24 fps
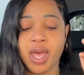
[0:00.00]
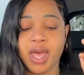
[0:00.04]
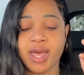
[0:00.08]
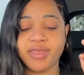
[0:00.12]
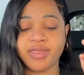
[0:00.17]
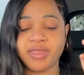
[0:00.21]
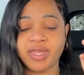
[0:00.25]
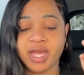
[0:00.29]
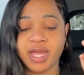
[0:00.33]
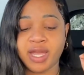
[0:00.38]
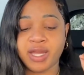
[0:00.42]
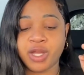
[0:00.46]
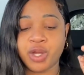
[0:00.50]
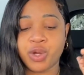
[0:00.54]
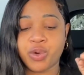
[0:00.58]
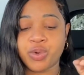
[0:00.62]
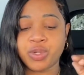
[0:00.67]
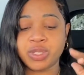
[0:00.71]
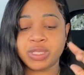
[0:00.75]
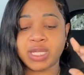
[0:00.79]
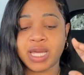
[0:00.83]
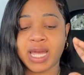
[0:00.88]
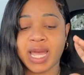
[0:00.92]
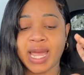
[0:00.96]
Then you're
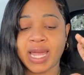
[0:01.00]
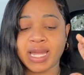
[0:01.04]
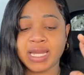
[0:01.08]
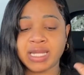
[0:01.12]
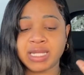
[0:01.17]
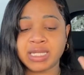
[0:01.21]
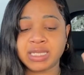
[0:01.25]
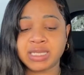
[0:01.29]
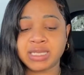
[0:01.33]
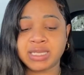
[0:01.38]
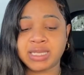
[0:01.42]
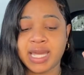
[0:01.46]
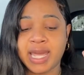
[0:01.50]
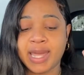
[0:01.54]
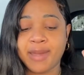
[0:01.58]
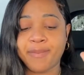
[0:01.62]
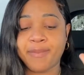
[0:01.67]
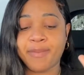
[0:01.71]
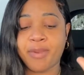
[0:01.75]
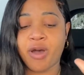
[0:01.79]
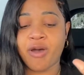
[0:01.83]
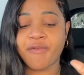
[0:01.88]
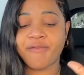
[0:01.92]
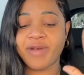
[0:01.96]
going to type
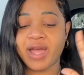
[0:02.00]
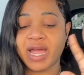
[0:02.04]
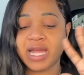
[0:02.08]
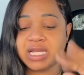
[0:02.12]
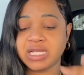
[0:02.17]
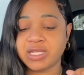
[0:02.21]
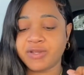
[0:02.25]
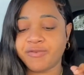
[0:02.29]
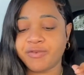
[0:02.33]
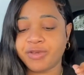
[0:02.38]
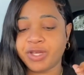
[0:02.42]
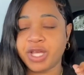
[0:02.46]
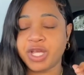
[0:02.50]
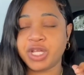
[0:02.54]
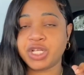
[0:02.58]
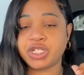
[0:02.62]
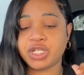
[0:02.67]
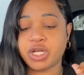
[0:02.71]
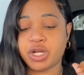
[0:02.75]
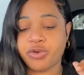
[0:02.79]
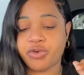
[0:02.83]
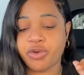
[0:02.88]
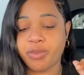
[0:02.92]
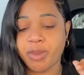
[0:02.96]
of
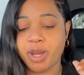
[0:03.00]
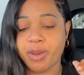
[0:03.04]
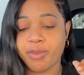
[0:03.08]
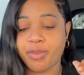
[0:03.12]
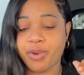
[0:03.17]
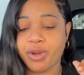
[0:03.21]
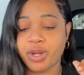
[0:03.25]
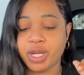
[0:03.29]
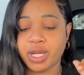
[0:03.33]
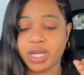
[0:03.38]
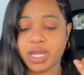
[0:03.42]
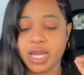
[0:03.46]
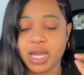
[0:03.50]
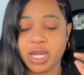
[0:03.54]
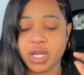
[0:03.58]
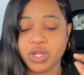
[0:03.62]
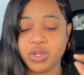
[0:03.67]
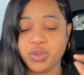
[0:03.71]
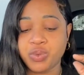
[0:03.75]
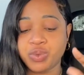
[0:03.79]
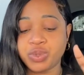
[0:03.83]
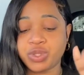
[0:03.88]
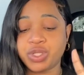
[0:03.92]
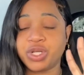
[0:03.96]
identification. Remember, you can
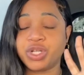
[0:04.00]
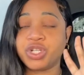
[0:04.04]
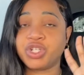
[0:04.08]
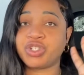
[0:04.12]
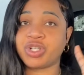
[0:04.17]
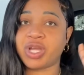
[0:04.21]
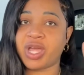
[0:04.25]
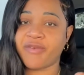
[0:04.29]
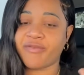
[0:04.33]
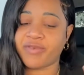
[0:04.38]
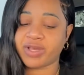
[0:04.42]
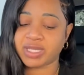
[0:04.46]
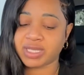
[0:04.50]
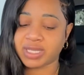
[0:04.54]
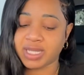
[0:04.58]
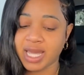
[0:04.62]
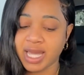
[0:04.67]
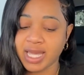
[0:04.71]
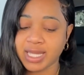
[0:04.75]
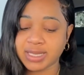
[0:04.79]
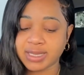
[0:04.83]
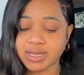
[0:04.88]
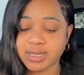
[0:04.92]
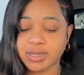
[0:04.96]
use your driver's
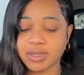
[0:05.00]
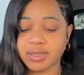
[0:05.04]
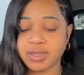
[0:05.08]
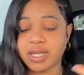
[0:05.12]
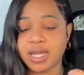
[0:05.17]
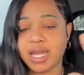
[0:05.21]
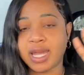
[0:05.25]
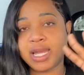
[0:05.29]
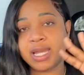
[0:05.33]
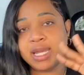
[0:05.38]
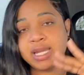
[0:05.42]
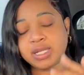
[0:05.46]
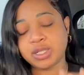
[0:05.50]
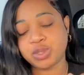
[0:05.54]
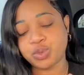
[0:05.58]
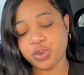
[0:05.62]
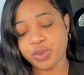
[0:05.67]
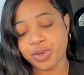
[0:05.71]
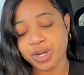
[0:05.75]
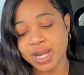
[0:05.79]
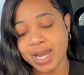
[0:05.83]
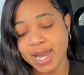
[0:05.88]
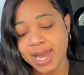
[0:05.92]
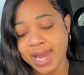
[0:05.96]
license, the
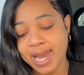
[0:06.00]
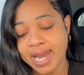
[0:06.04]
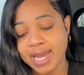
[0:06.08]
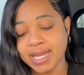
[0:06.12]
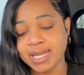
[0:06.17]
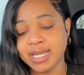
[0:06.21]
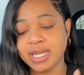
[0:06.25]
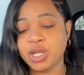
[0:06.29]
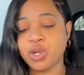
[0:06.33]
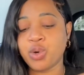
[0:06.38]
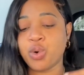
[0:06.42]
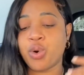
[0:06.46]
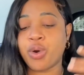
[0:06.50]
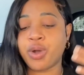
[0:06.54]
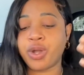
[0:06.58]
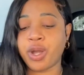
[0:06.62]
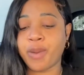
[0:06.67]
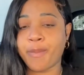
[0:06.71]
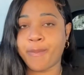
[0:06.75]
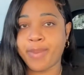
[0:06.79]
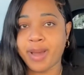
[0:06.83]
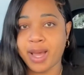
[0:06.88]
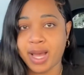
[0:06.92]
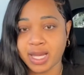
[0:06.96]
electoral ID, or
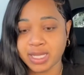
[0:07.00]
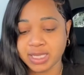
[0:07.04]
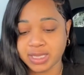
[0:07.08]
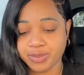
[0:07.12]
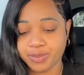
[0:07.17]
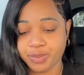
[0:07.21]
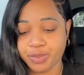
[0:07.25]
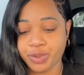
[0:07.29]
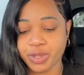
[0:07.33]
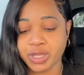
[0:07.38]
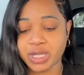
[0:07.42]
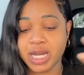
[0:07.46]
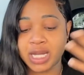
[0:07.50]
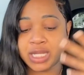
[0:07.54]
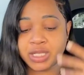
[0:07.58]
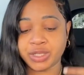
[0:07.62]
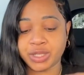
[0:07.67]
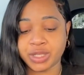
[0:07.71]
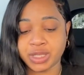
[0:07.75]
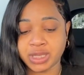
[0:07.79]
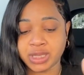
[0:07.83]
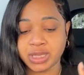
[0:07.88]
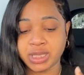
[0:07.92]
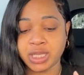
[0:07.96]
your passport as
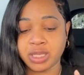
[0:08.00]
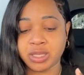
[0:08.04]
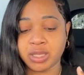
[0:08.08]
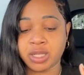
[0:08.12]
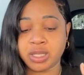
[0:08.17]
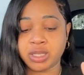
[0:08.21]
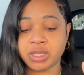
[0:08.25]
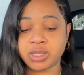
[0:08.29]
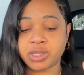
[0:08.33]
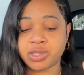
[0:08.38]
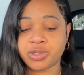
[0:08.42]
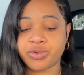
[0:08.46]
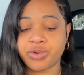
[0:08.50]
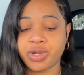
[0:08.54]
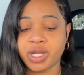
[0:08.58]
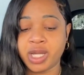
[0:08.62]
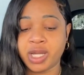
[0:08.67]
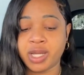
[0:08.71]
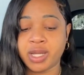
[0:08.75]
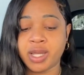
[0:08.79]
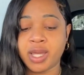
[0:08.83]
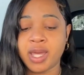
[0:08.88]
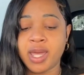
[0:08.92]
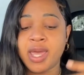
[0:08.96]
you're seeing on the
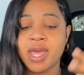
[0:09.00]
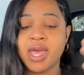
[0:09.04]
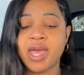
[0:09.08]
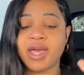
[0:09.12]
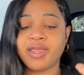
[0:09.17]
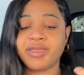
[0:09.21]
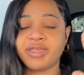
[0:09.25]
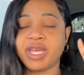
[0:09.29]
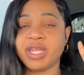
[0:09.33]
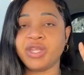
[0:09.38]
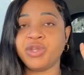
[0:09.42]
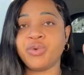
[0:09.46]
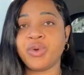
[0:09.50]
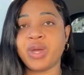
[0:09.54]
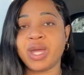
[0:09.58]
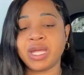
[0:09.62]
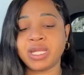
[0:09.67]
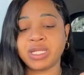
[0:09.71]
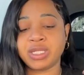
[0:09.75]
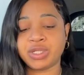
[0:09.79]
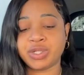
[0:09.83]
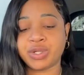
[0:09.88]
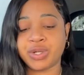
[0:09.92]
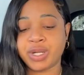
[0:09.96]
screen. Then you
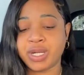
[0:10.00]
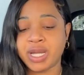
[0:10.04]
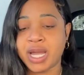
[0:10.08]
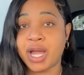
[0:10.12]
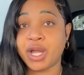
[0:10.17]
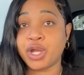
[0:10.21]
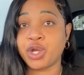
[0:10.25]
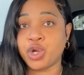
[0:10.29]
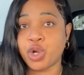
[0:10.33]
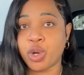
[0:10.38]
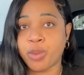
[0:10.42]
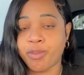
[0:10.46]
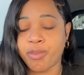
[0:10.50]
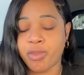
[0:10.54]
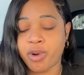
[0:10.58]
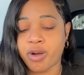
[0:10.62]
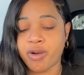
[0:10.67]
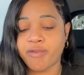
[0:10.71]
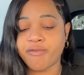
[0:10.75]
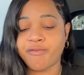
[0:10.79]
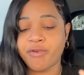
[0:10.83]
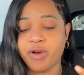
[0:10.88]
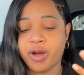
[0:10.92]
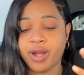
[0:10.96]
enter that
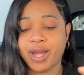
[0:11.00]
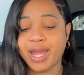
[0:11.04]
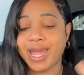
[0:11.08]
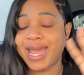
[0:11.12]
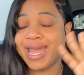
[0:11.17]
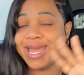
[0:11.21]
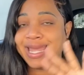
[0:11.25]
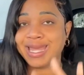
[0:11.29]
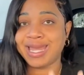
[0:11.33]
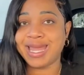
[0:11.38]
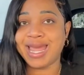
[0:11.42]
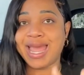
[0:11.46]
number for any